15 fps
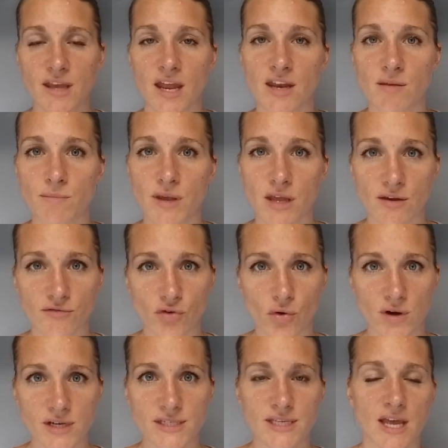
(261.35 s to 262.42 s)
KDP, of
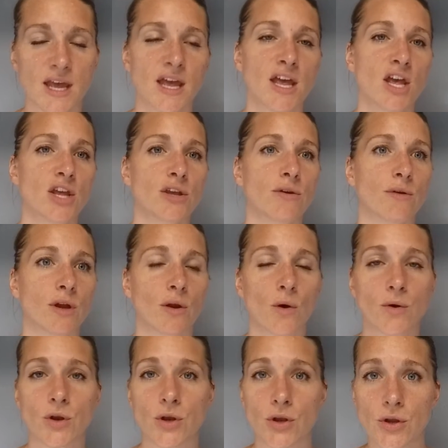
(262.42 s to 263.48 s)
course. You can
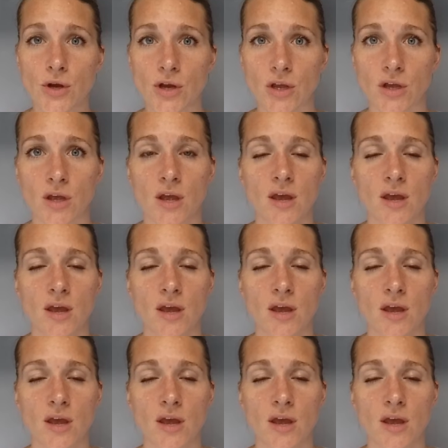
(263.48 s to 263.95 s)
go to Nook.